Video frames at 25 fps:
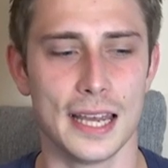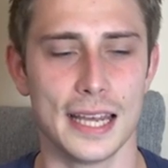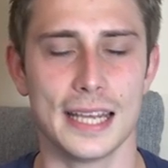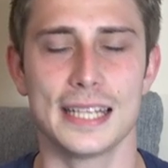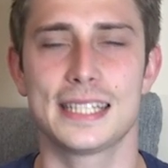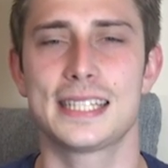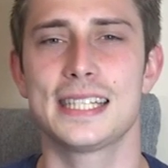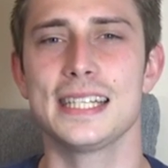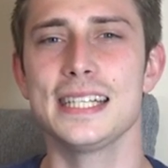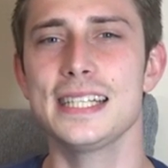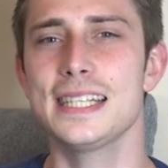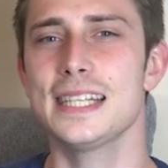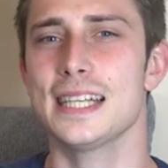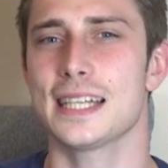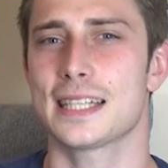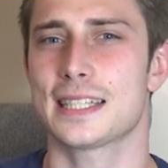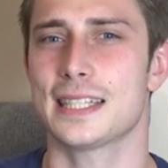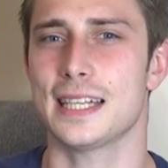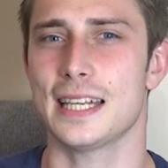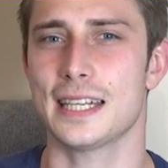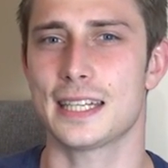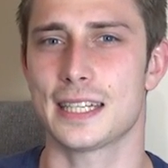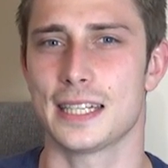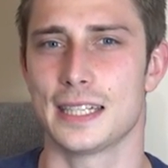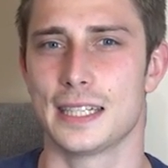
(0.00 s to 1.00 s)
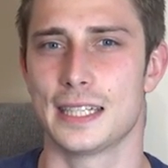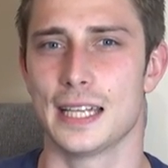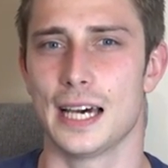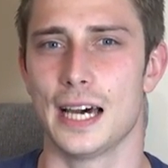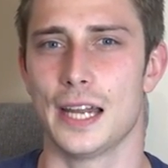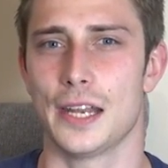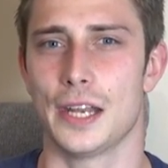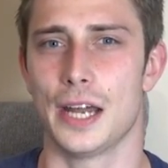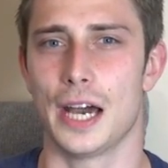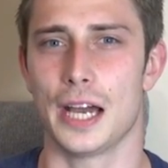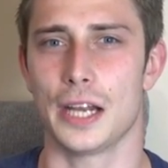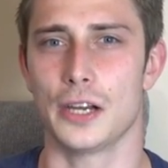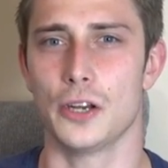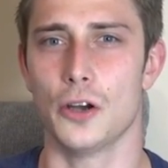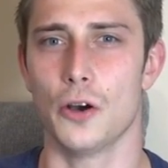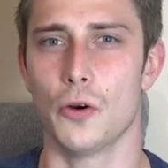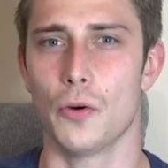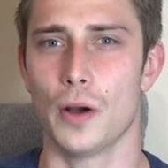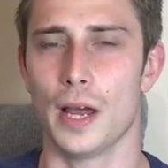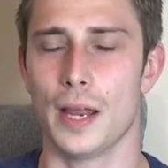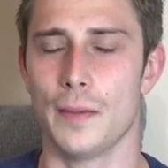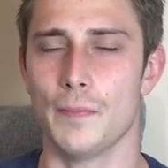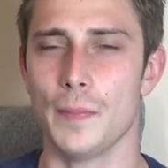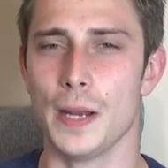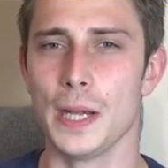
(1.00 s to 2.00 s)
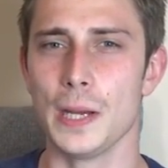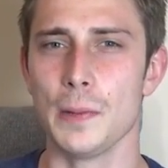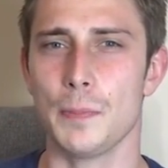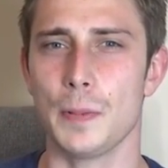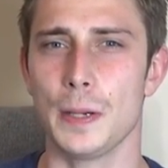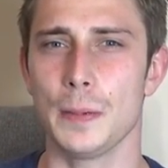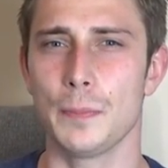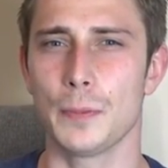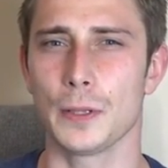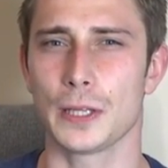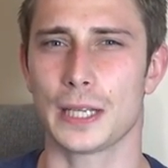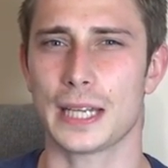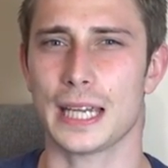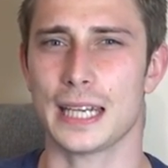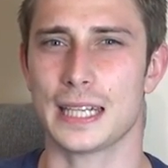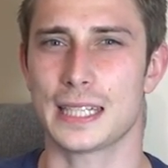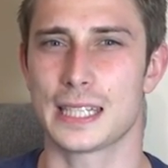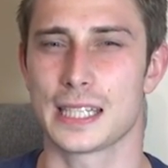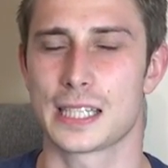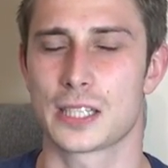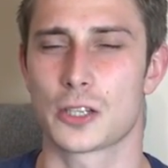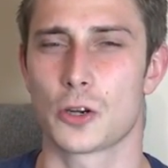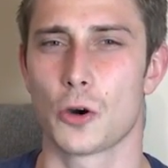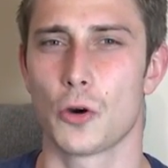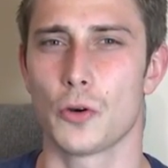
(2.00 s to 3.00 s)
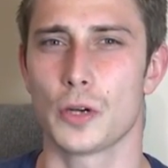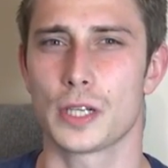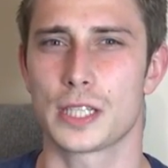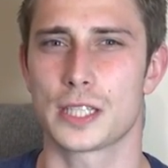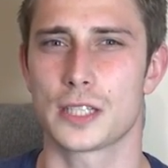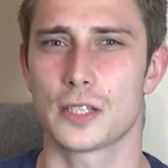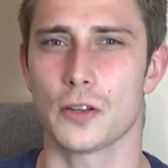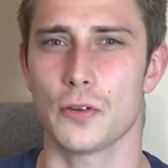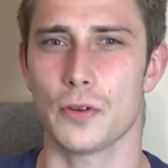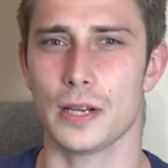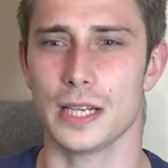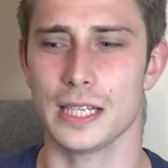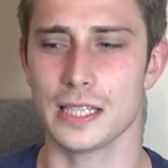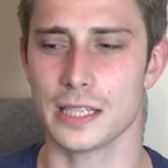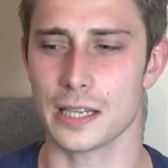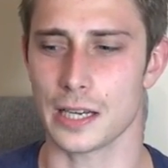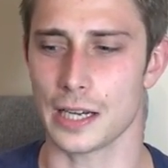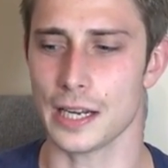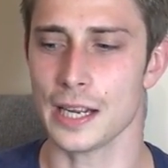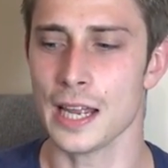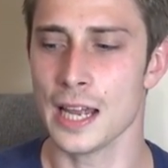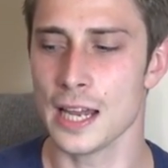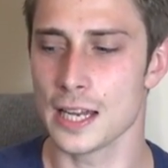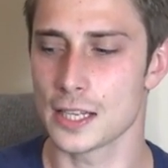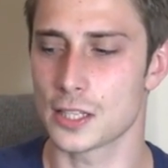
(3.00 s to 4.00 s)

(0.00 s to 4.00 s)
It's easier said than done, I know, and many people get discouraged so easily.